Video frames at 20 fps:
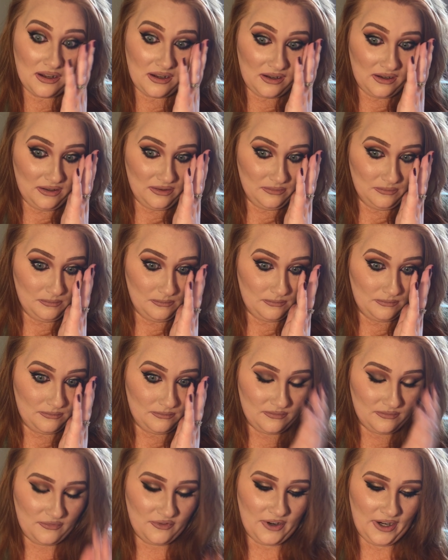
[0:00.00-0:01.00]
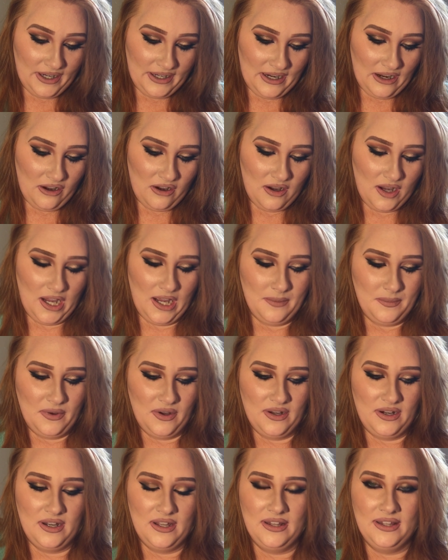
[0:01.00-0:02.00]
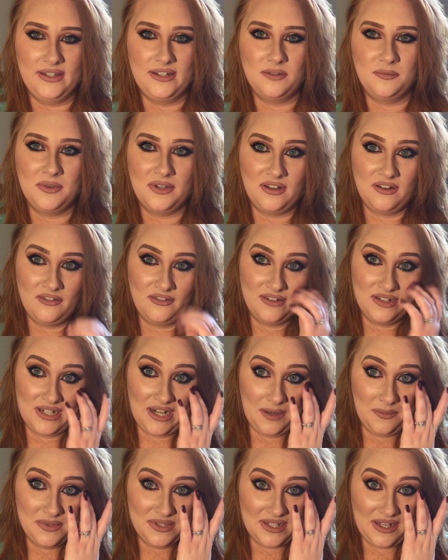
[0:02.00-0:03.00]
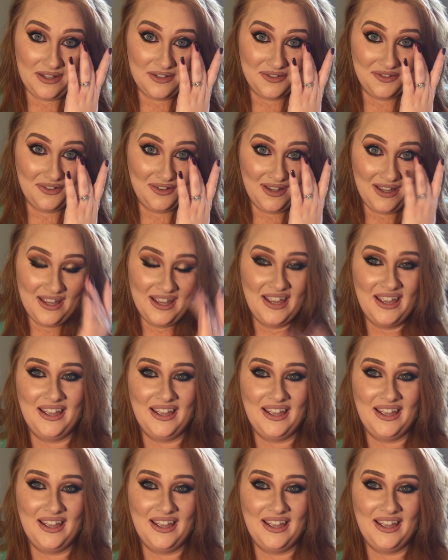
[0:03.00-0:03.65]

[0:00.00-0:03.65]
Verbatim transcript: Um, right now I'm on a little bit of a time schedule